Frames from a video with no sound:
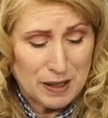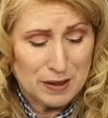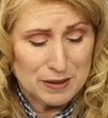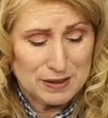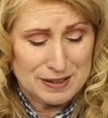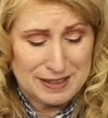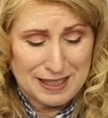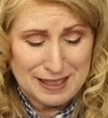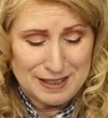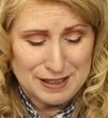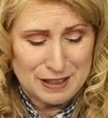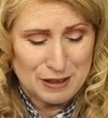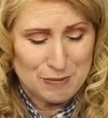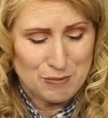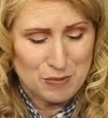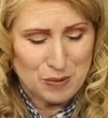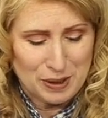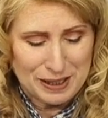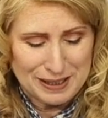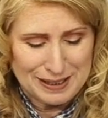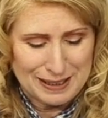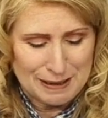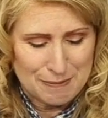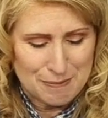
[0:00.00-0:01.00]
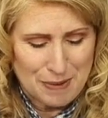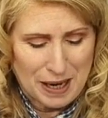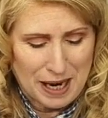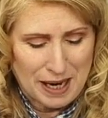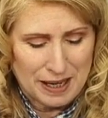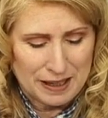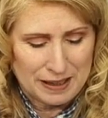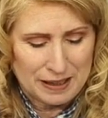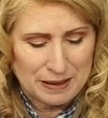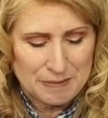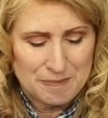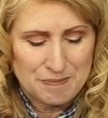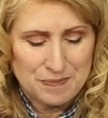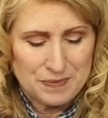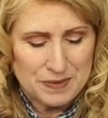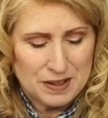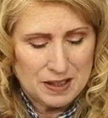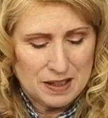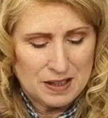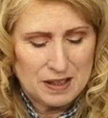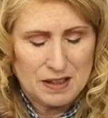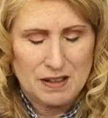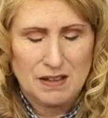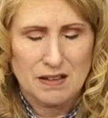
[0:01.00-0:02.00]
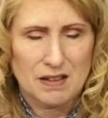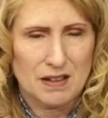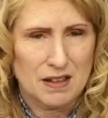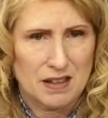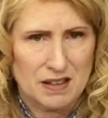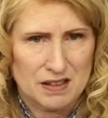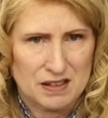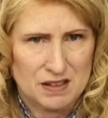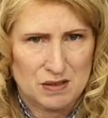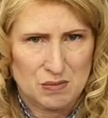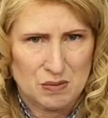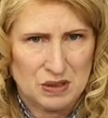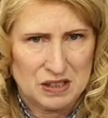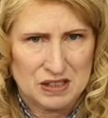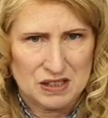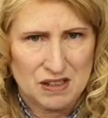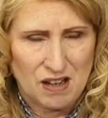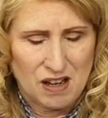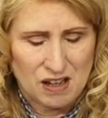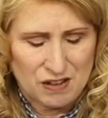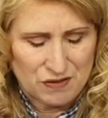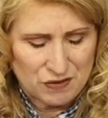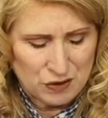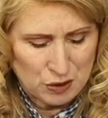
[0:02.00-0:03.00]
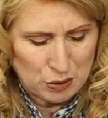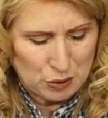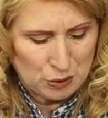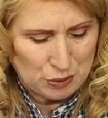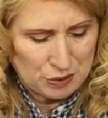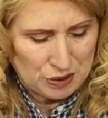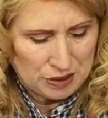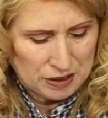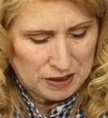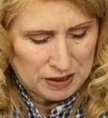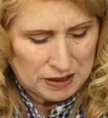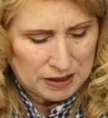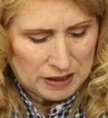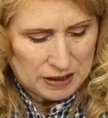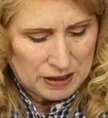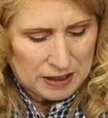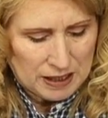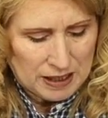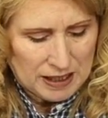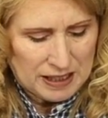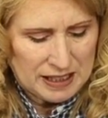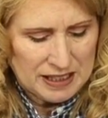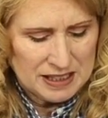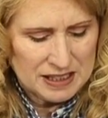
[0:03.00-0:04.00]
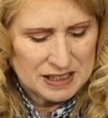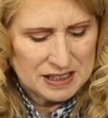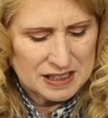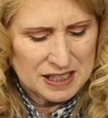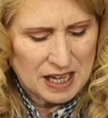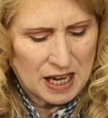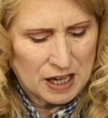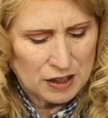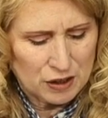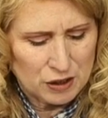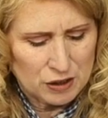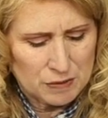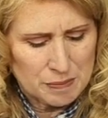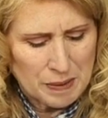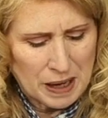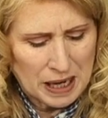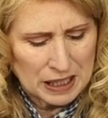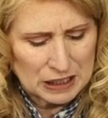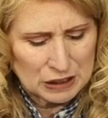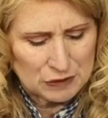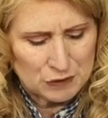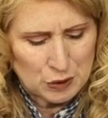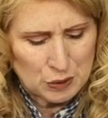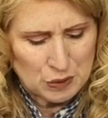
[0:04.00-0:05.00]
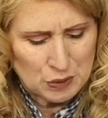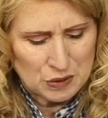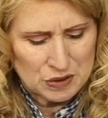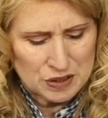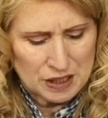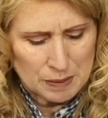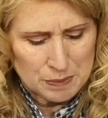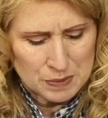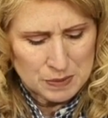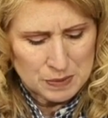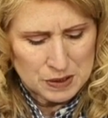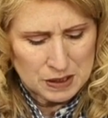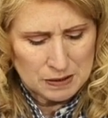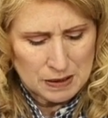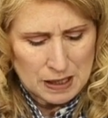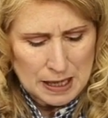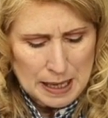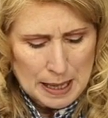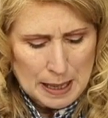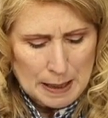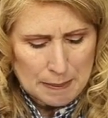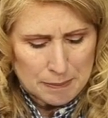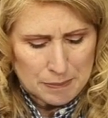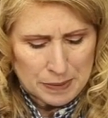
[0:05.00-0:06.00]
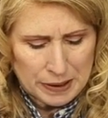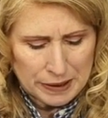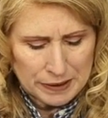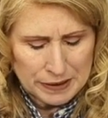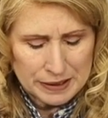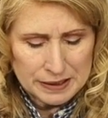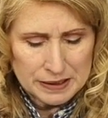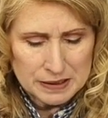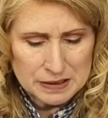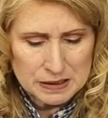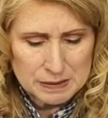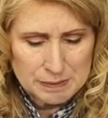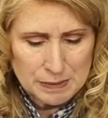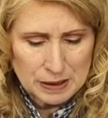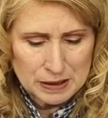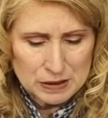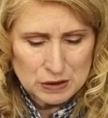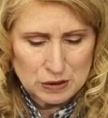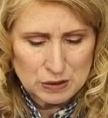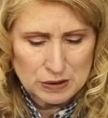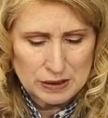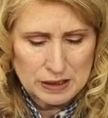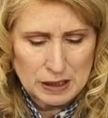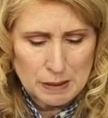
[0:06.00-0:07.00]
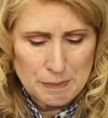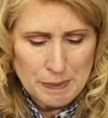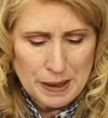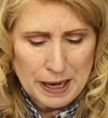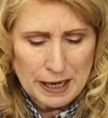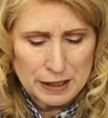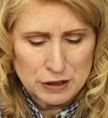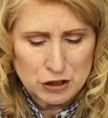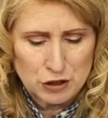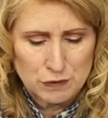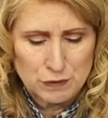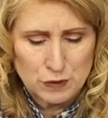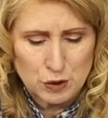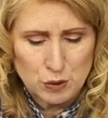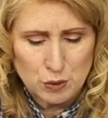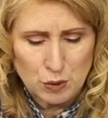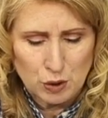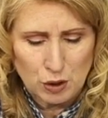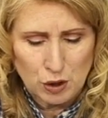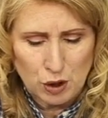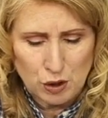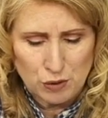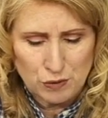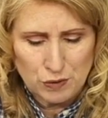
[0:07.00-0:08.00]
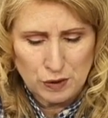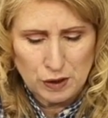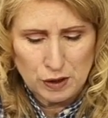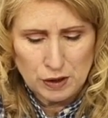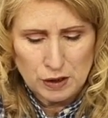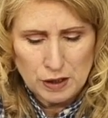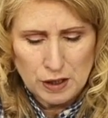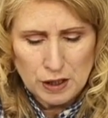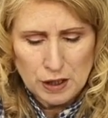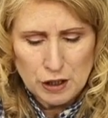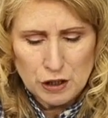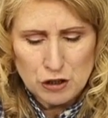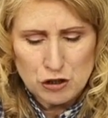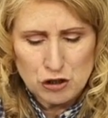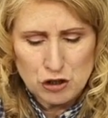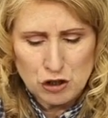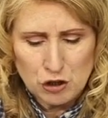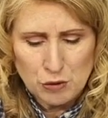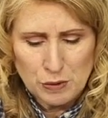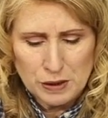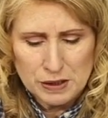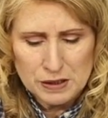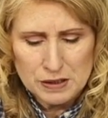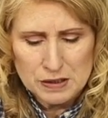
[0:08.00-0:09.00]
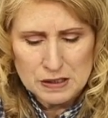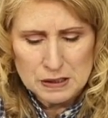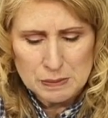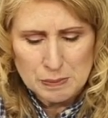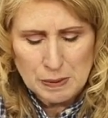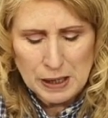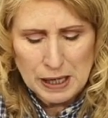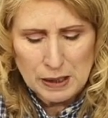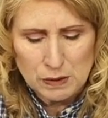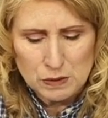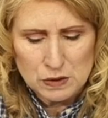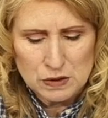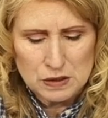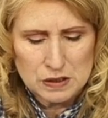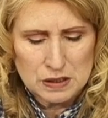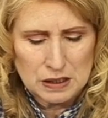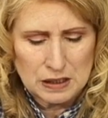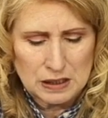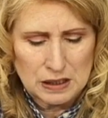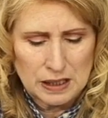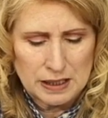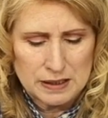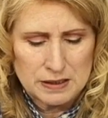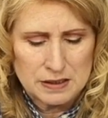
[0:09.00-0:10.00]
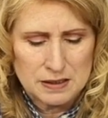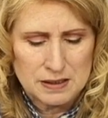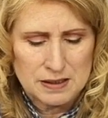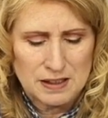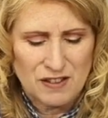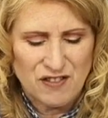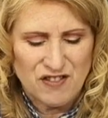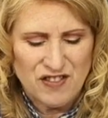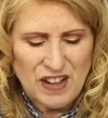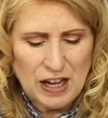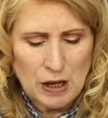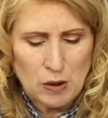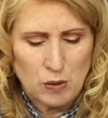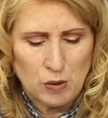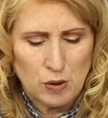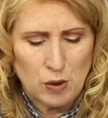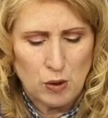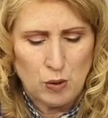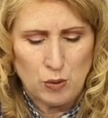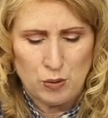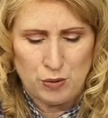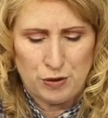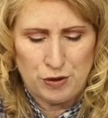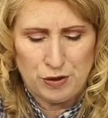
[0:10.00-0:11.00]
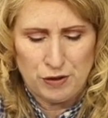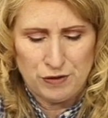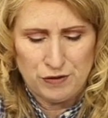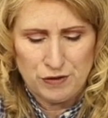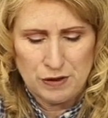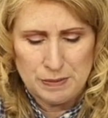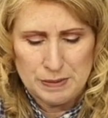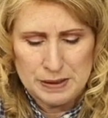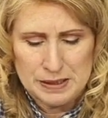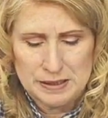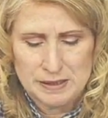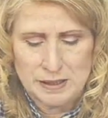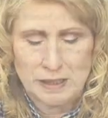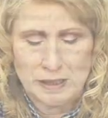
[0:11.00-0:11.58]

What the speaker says: sent him reeling back. This was not food. He staggered back a few steps and buried his muzzle in a patch of new clover, chewing the sprouts to cleanse the foul odor from his